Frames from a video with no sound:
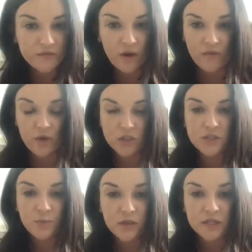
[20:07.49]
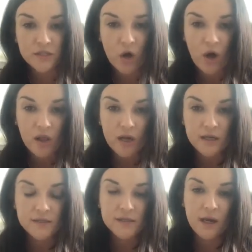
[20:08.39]
If you have questions, please call
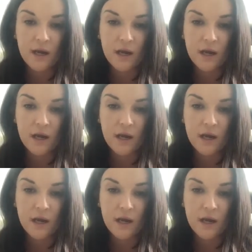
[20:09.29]
us.